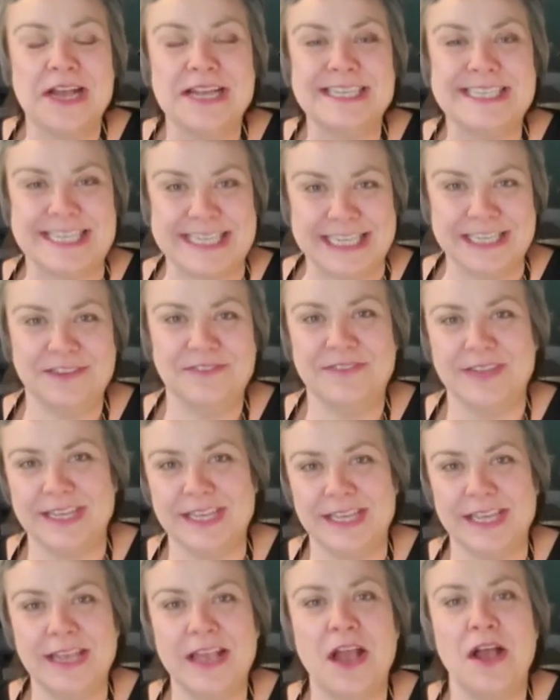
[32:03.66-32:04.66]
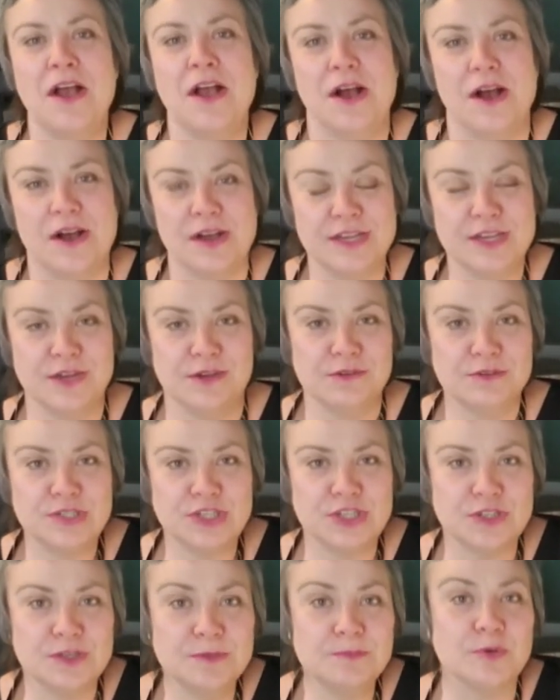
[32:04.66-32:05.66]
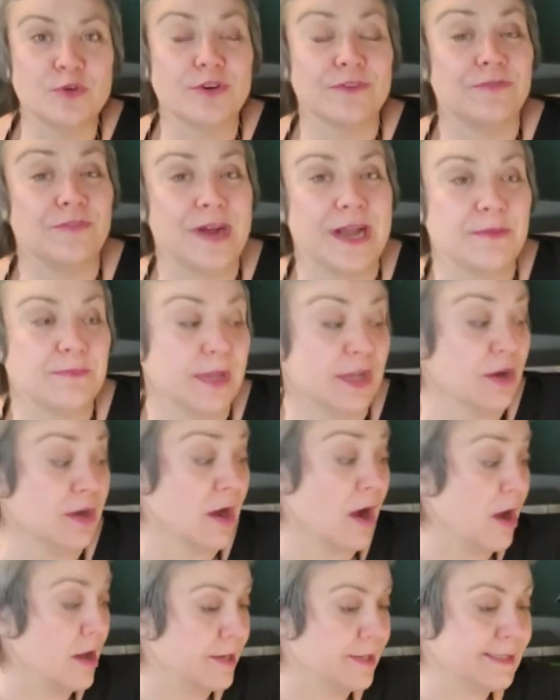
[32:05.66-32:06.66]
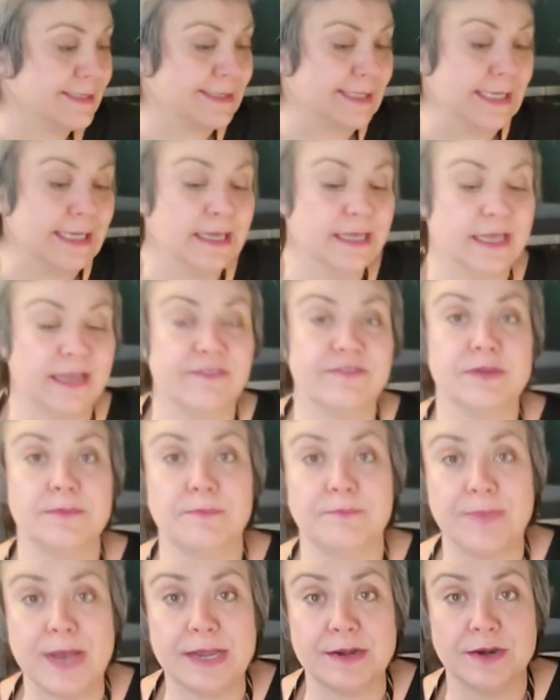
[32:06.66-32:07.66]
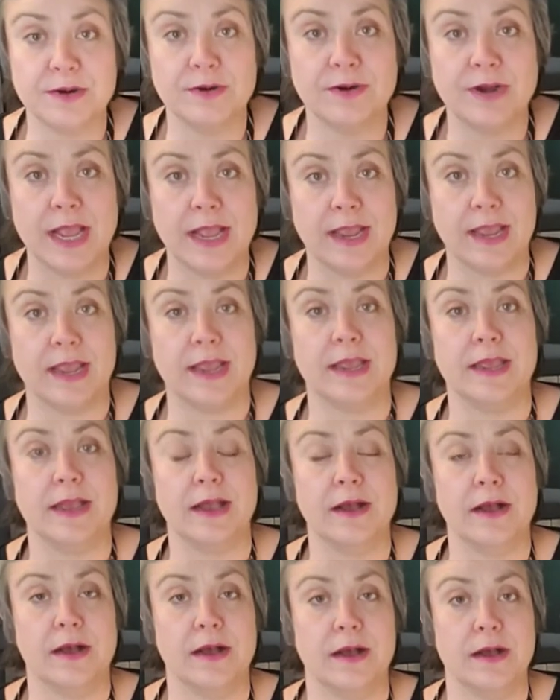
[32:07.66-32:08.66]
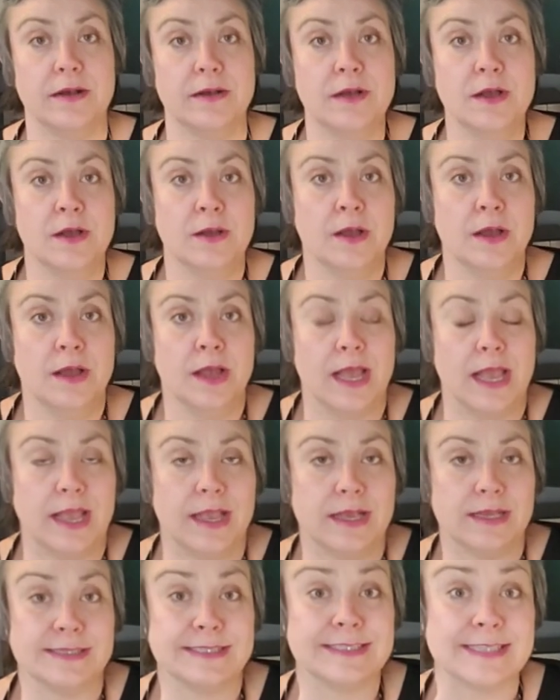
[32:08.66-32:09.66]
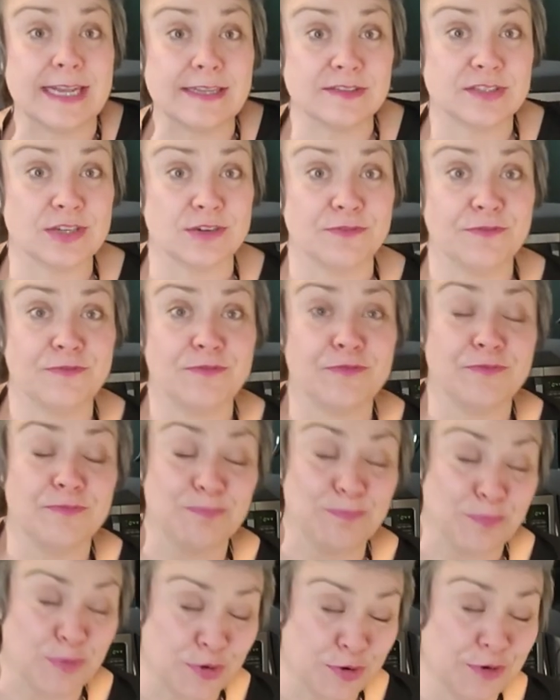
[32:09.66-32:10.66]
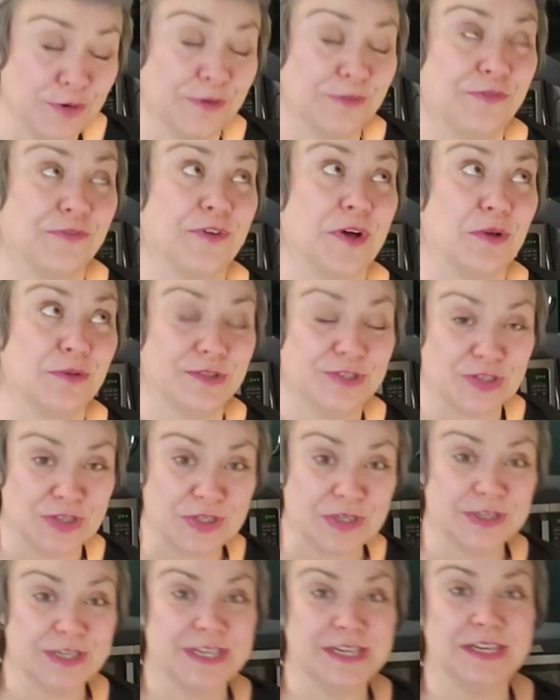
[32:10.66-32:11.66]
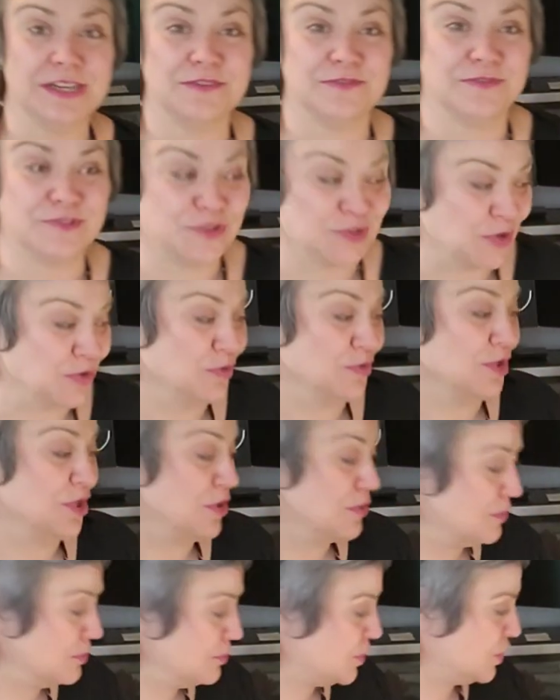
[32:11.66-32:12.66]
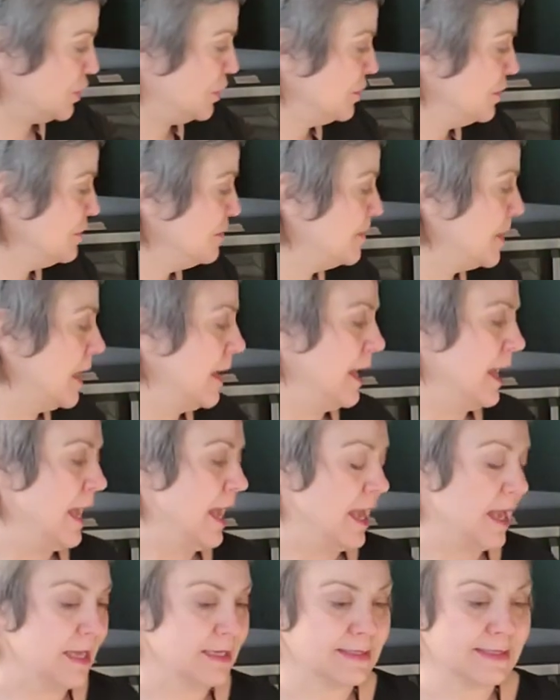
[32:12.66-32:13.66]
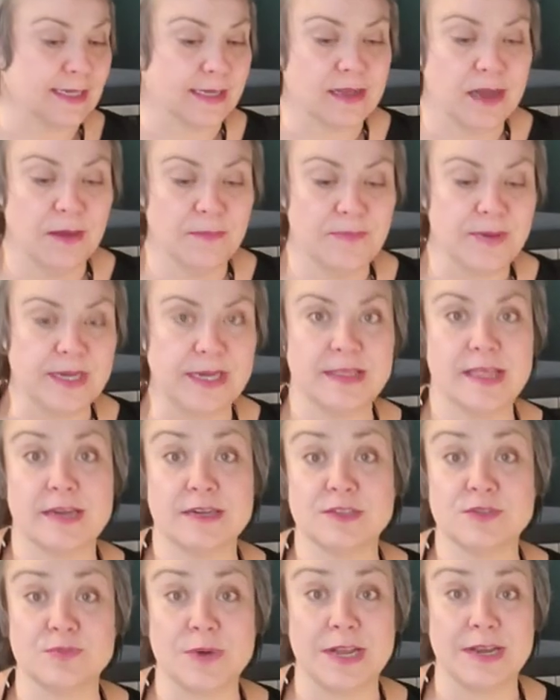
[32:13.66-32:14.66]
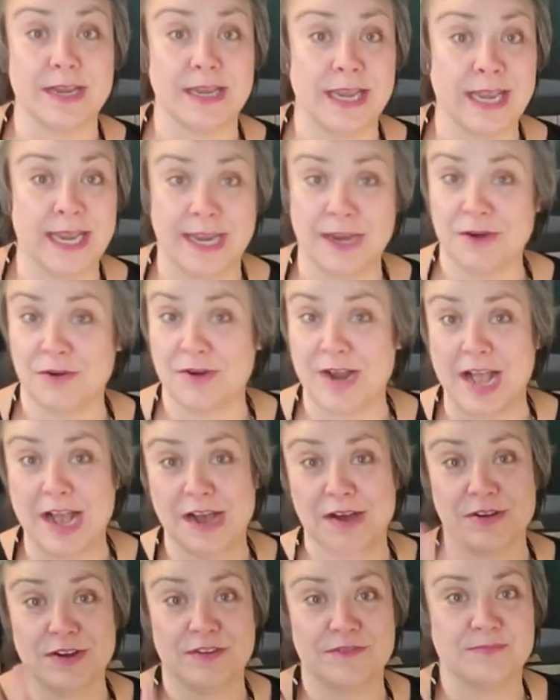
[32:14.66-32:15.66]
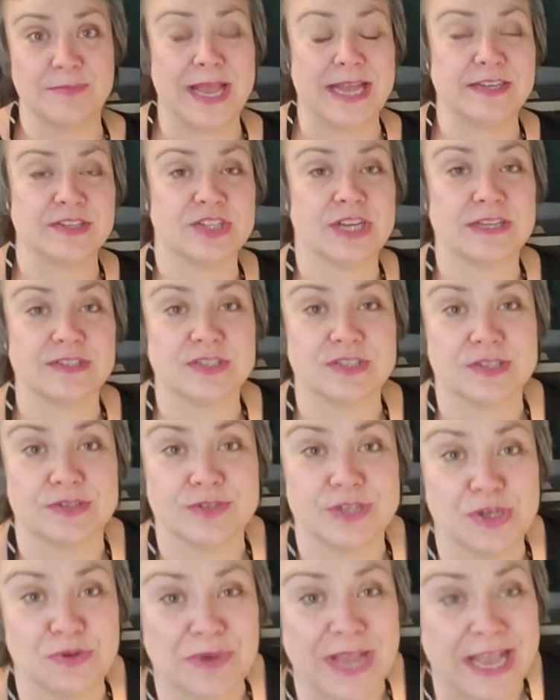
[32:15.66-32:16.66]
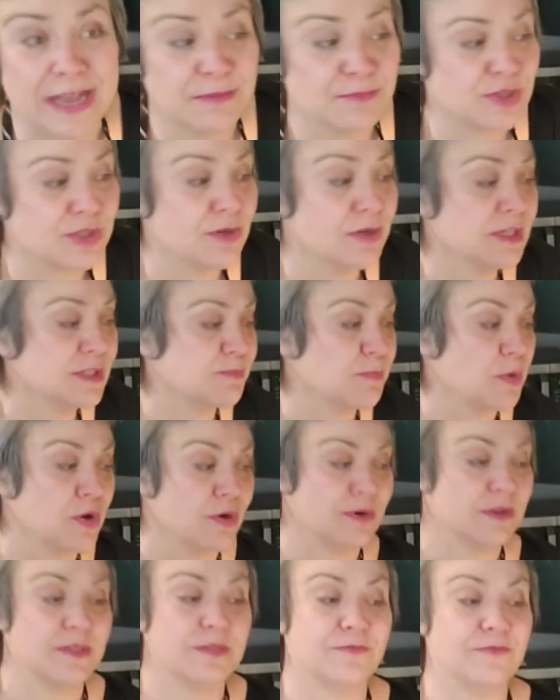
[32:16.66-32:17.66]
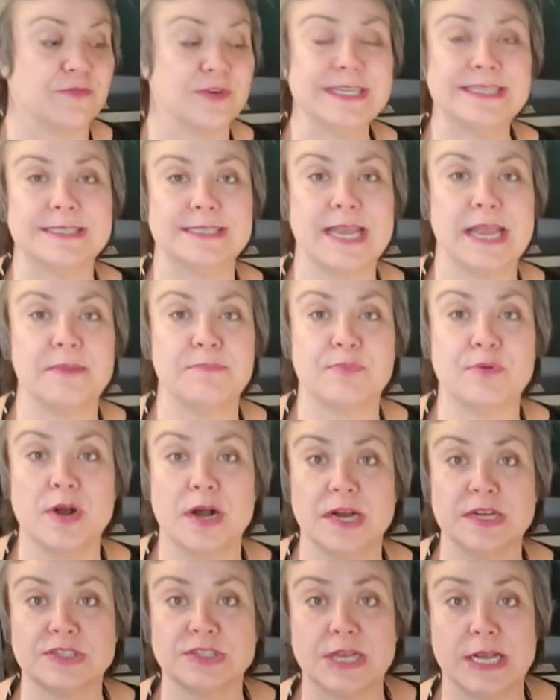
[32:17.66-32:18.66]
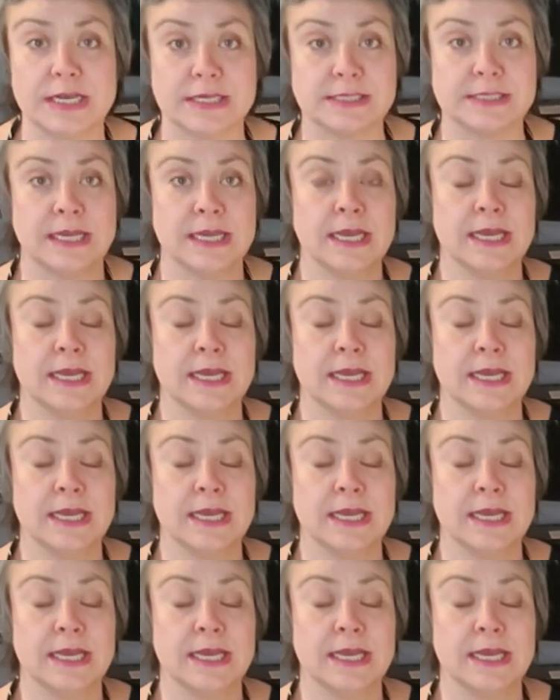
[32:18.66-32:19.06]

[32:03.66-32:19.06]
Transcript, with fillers: TV on YouTube or find me on Odysee, even better, a, uh, a censor-proof alternative to YouTube. It's a company that is run here out of Manchester, New Hampshire as part of the Free State Project.